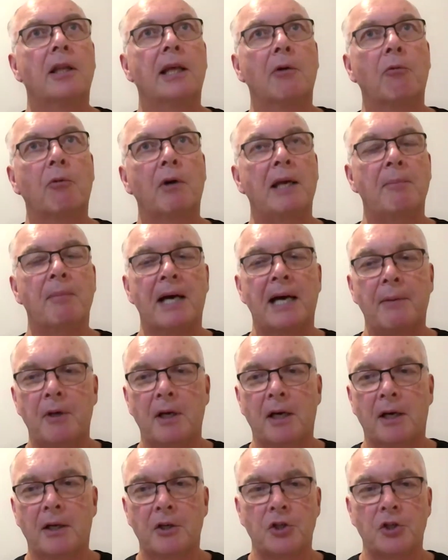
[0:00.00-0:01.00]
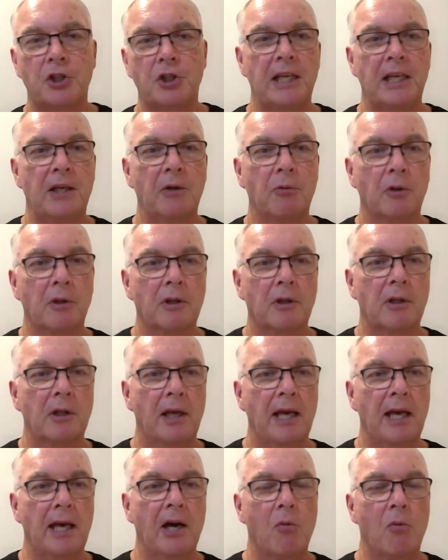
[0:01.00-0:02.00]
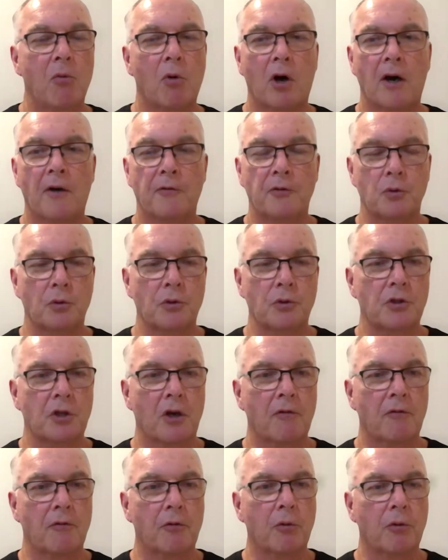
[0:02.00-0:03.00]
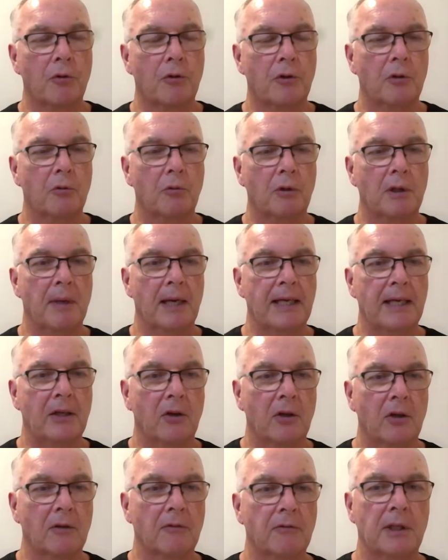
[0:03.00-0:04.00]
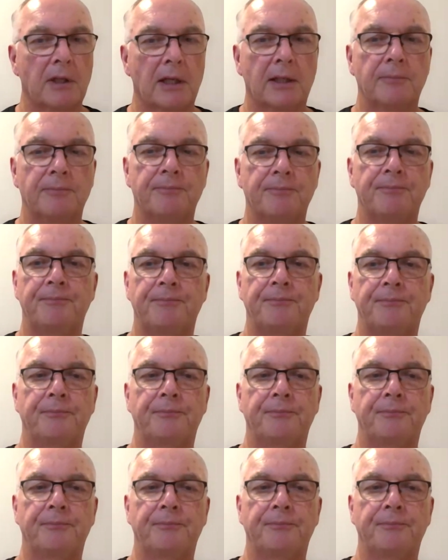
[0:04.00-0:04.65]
that we may be able to share with our wives or so forth, that we may not have done?